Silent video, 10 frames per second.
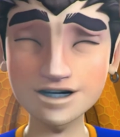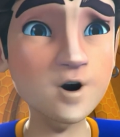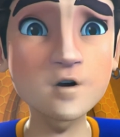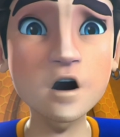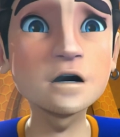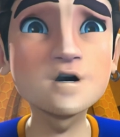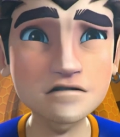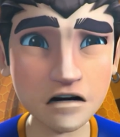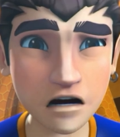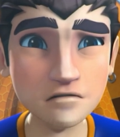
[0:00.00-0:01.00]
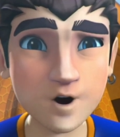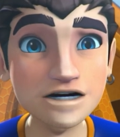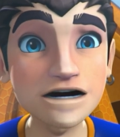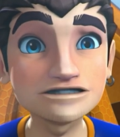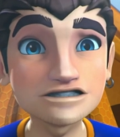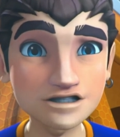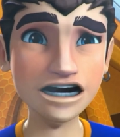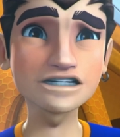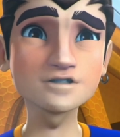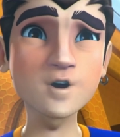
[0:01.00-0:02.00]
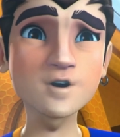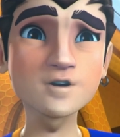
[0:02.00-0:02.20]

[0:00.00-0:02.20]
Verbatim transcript: You don't understand. Your dad's in danger.